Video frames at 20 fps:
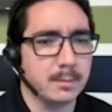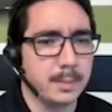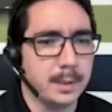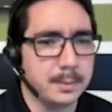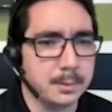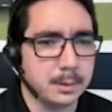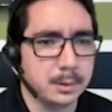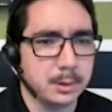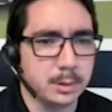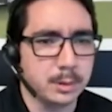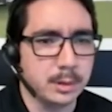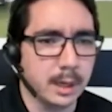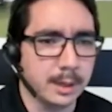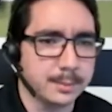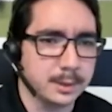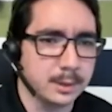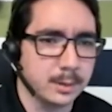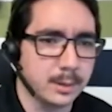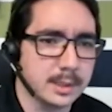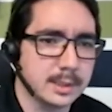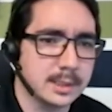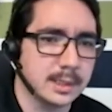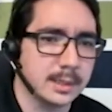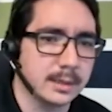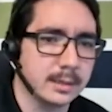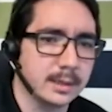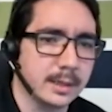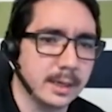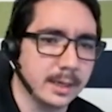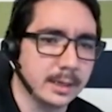people who come to us
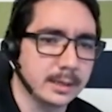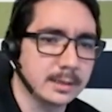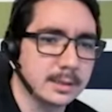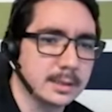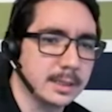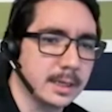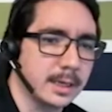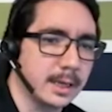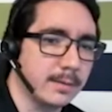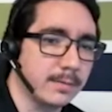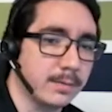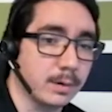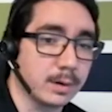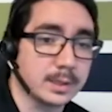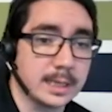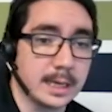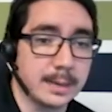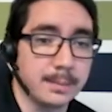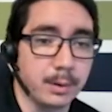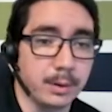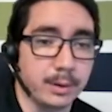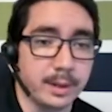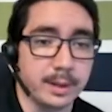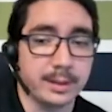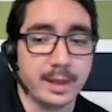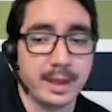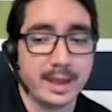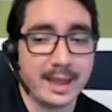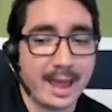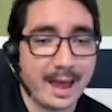and say, for example,
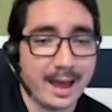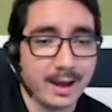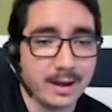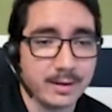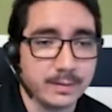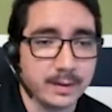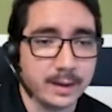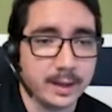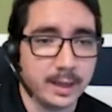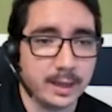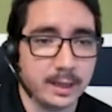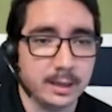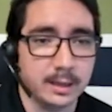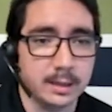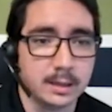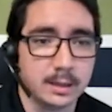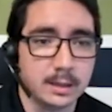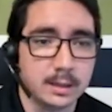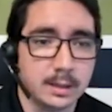that they have a